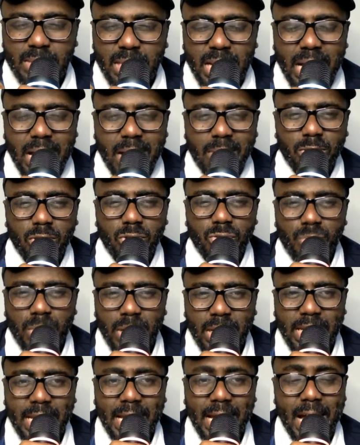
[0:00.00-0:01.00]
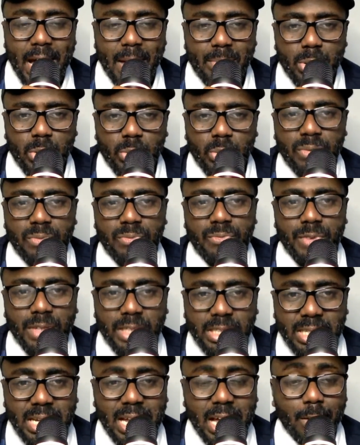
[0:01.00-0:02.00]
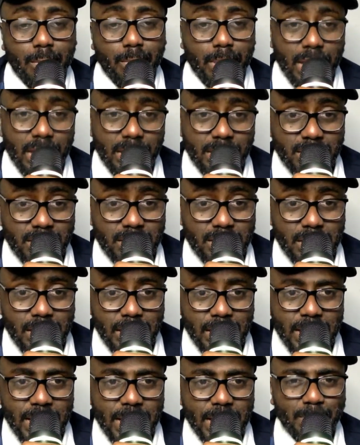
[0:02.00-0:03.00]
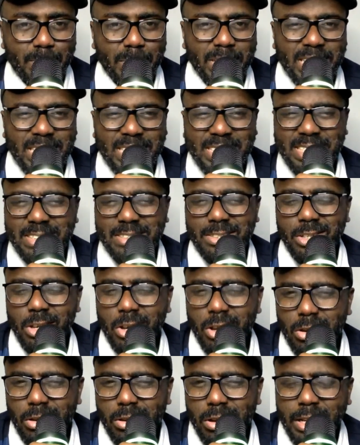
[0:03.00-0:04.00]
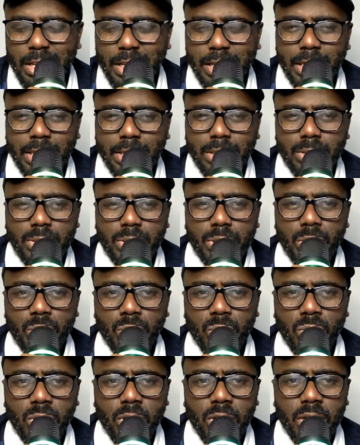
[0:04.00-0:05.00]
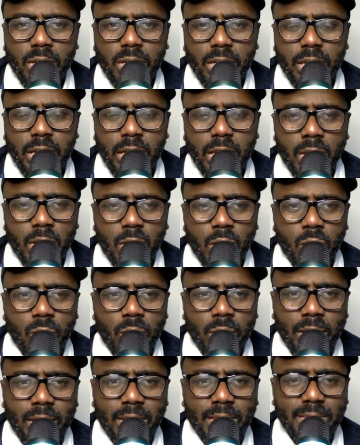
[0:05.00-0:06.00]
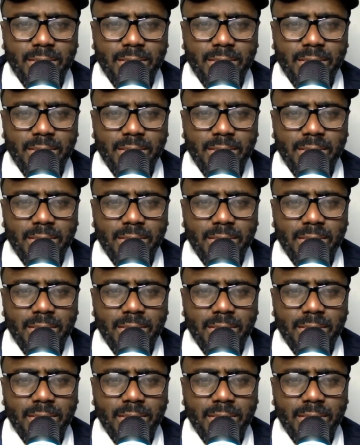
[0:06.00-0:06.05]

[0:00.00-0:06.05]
I'm not really happy with freezing out players, especially this early into his